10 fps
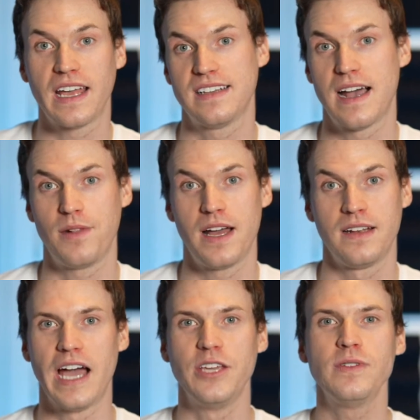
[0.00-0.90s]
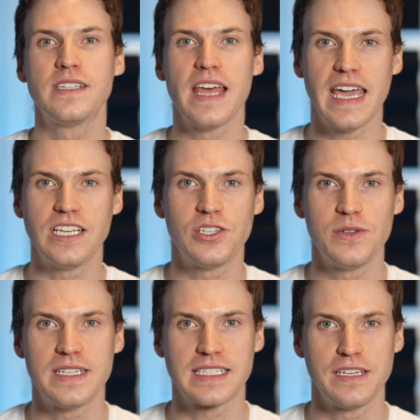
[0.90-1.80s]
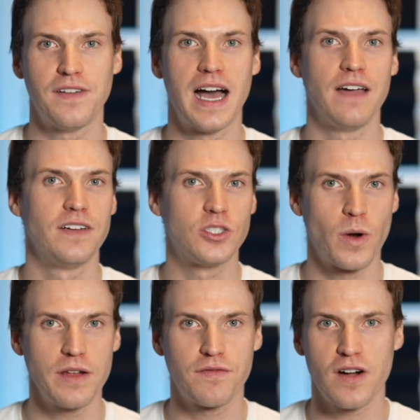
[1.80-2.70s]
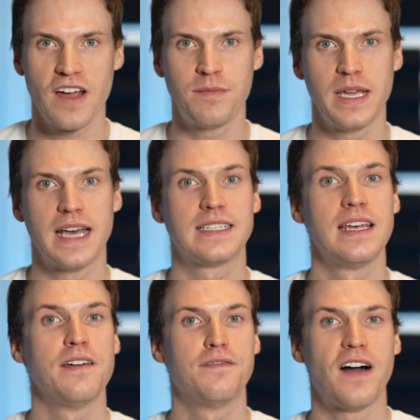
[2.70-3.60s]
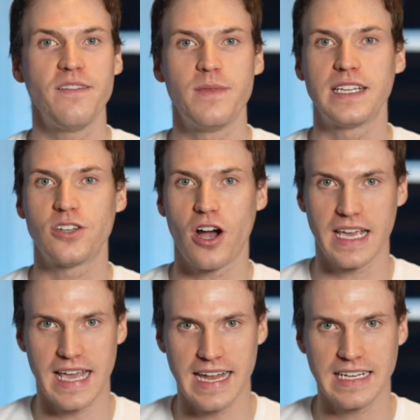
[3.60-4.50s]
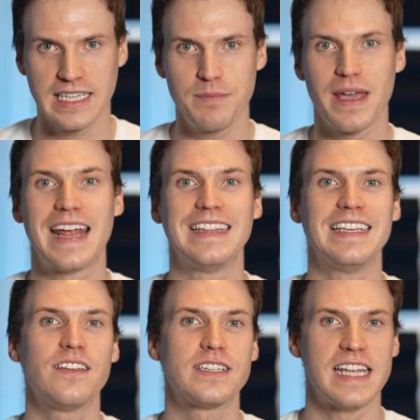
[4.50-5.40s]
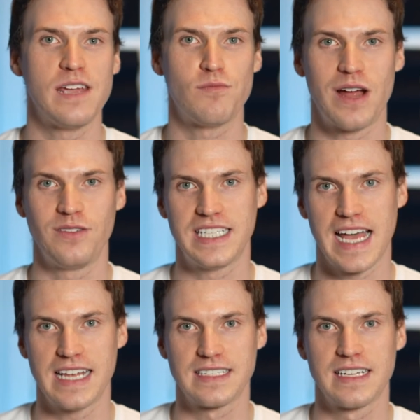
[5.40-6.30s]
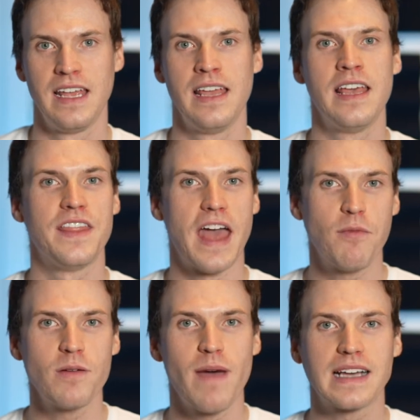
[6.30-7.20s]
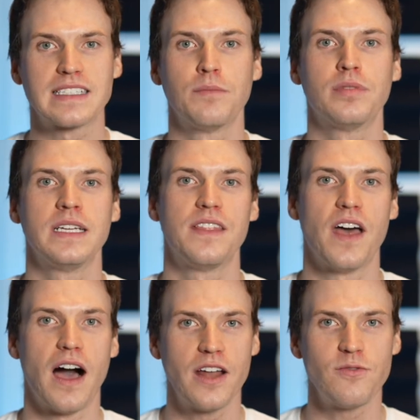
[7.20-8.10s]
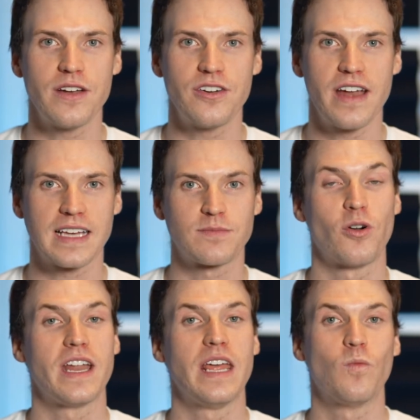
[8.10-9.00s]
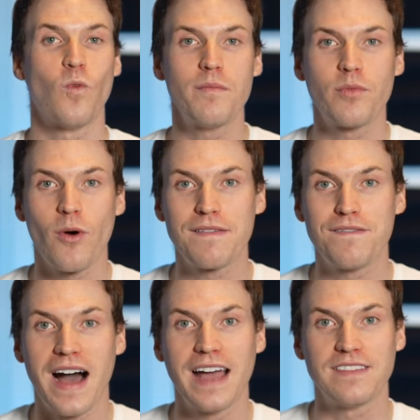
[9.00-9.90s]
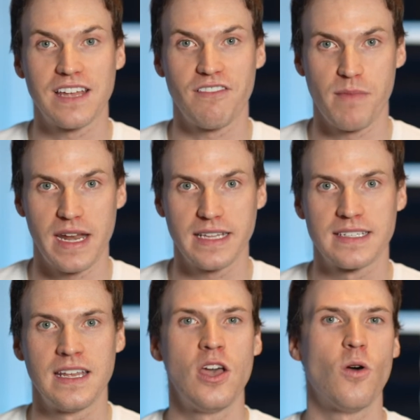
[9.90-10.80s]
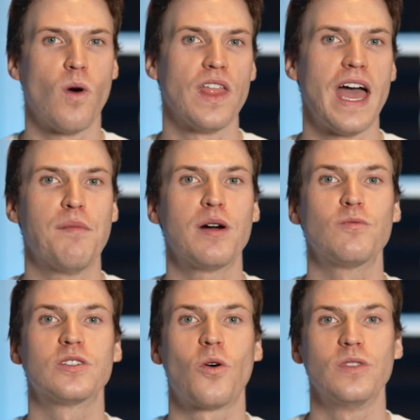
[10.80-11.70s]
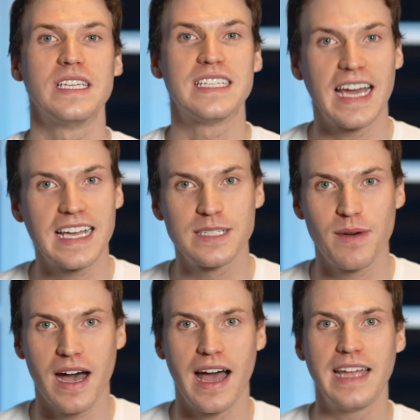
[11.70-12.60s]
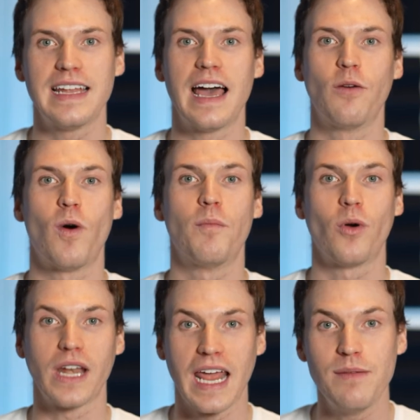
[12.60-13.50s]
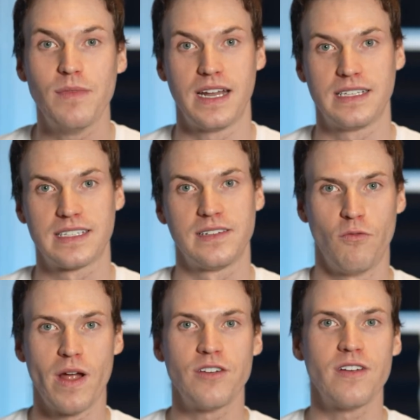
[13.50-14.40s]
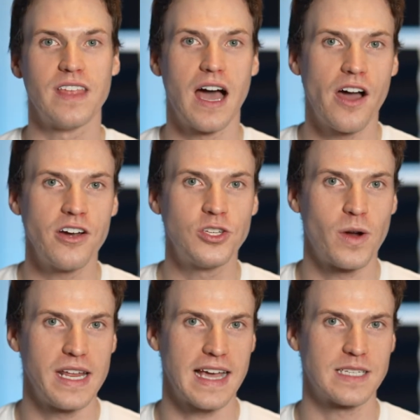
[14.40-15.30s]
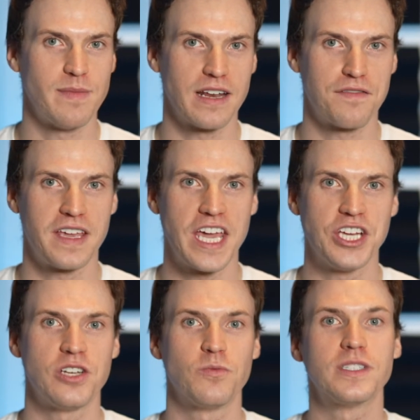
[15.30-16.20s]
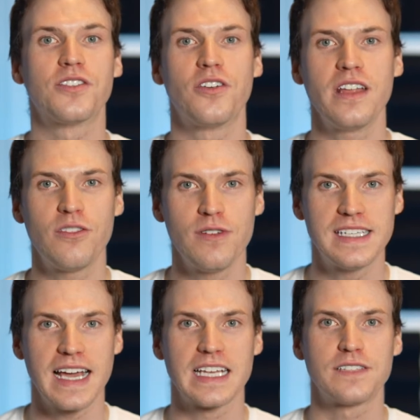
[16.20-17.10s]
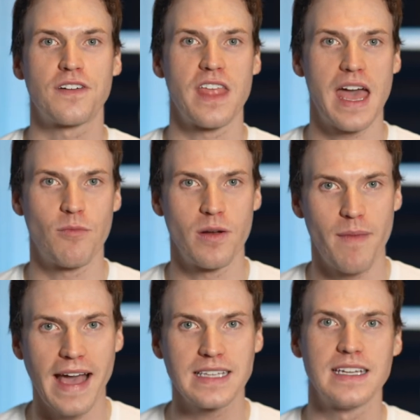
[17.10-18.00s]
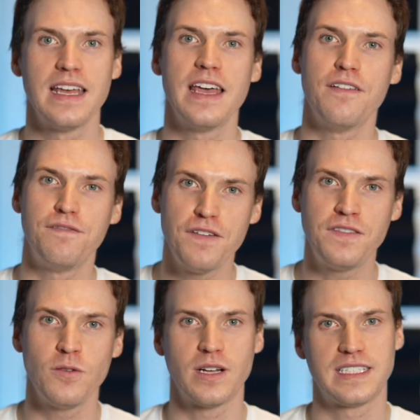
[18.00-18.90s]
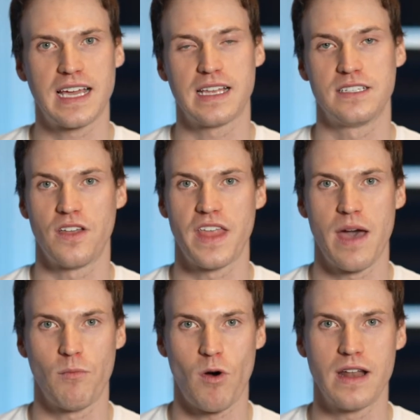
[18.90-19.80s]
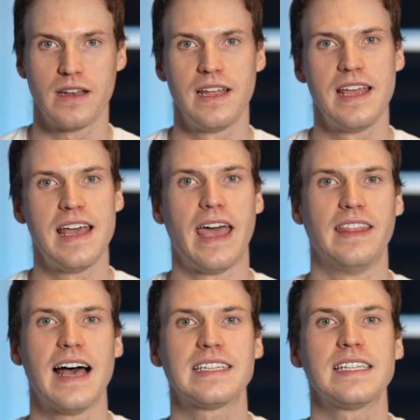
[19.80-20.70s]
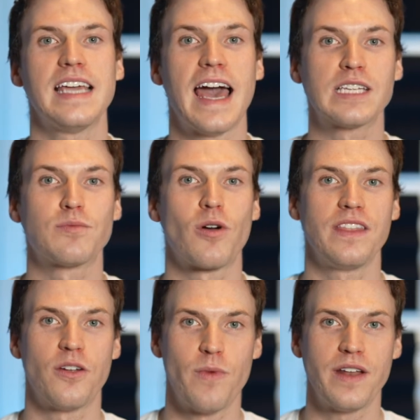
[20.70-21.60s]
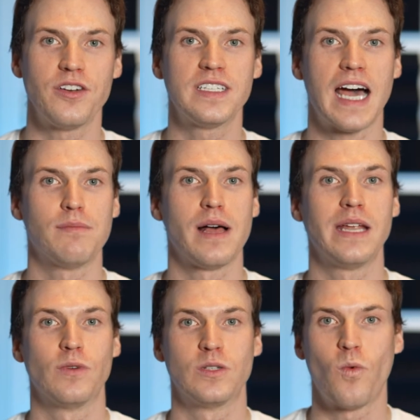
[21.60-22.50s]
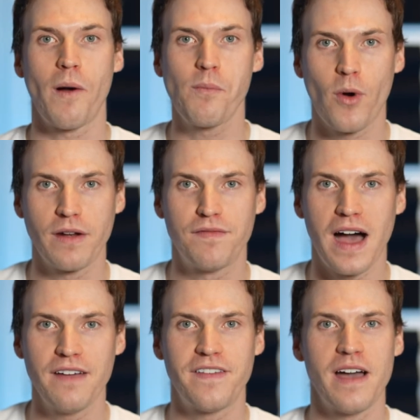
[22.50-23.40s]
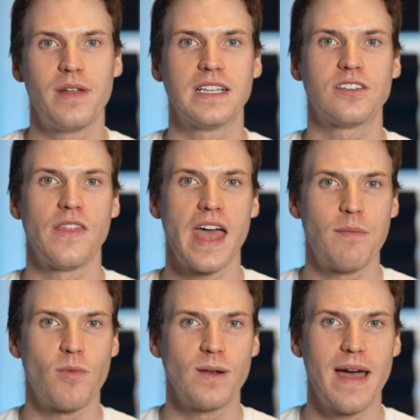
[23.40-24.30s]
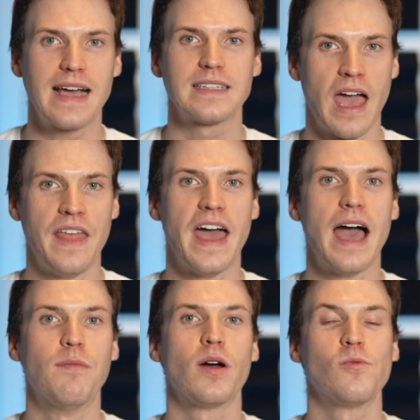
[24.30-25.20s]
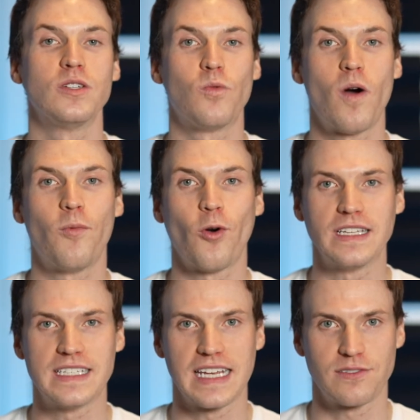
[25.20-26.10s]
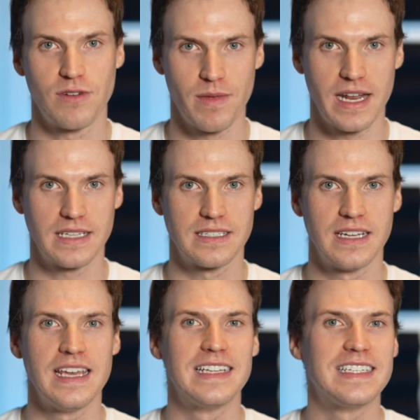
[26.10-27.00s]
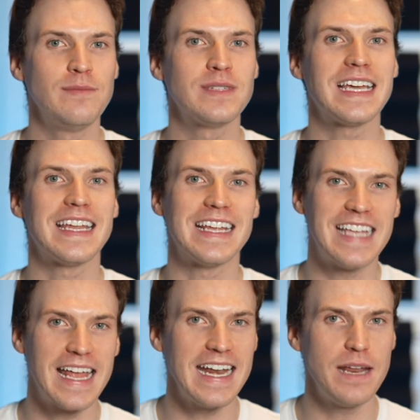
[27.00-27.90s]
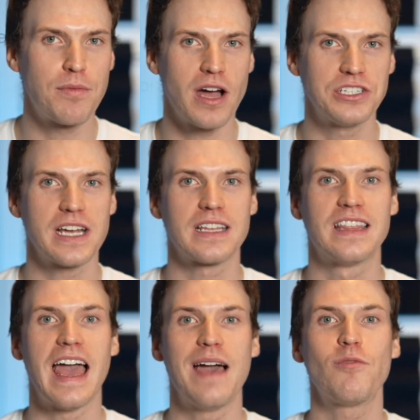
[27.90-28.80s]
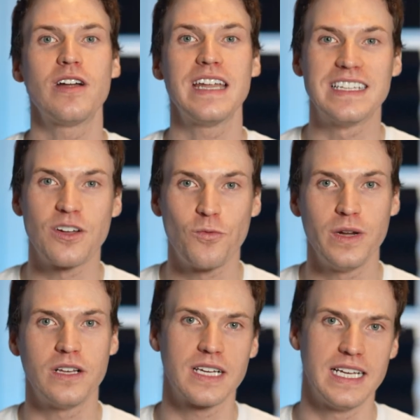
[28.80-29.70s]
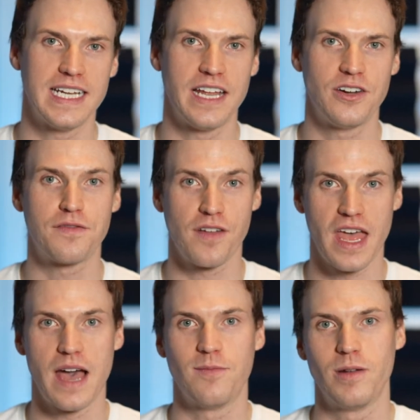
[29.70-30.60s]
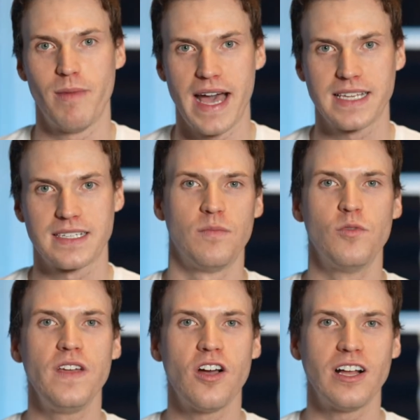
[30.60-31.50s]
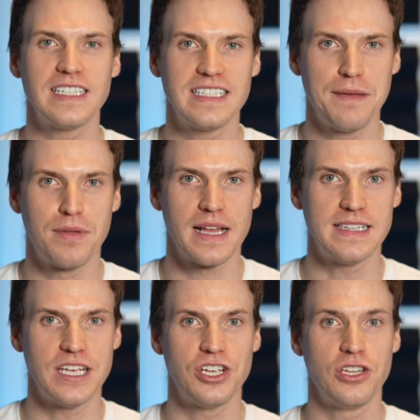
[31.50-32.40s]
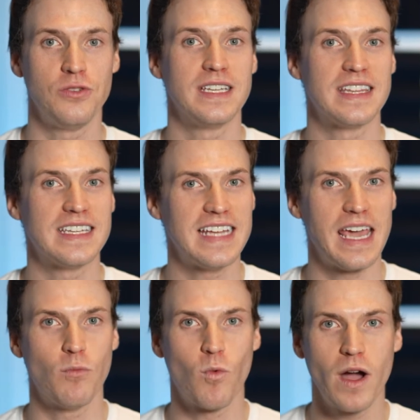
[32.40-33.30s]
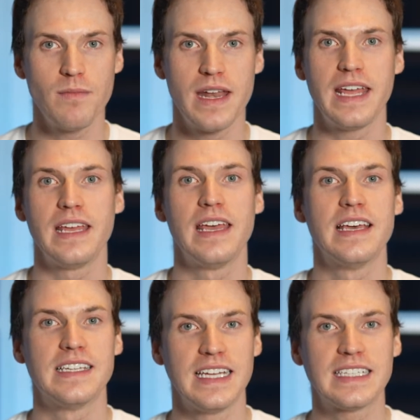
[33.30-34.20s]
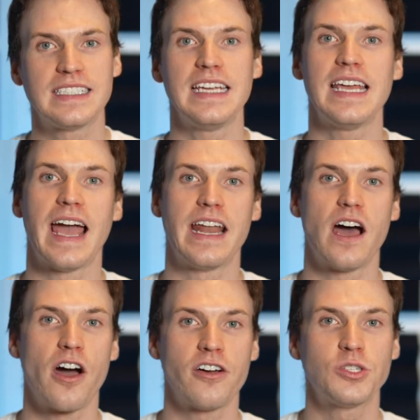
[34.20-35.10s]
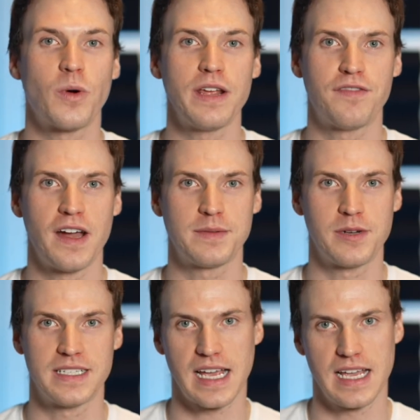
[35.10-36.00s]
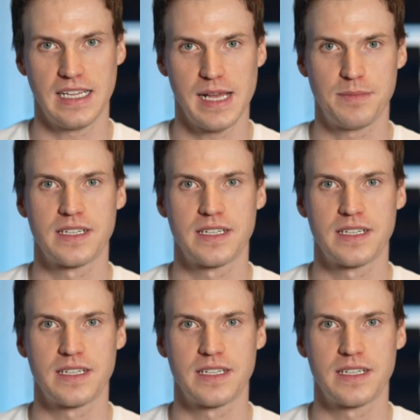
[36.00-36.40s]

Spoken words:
timeline. I used the H.265 24fps 5-minute talking head clip, and I did the same round of tests. The M1 Max completed the unrendered export in 1.57 minutes, while the M1 was only seconds behind at 1.8 minutes. Rendering the 120x magnification was 33 seconds for the M1 Max, 51 seconds on the M1. And lastly, exporting the render timeline was 1.55 minutes on the M1 Max, and the M1 was 1.63 minutes. Seems like in a 1080 project, the M1 is a real contender for the M1 Max. Moving on to stabilization using the same 1 minute, 60, and 120 frames per second clips.